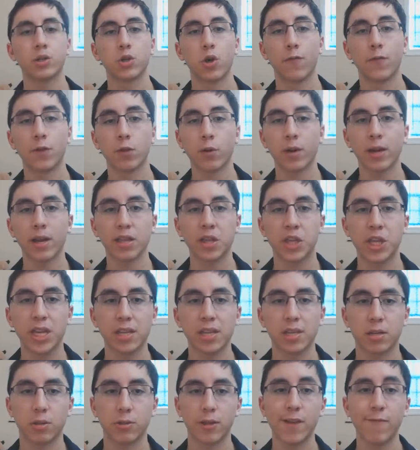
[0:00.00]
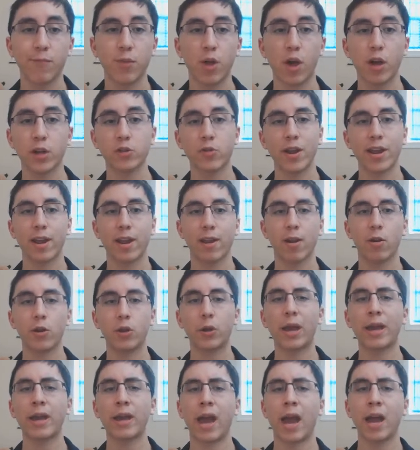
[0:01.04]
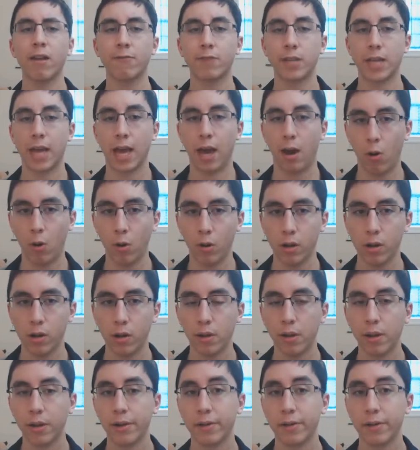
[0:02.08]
So if you look at these leaf blocks right here, you can kind of tell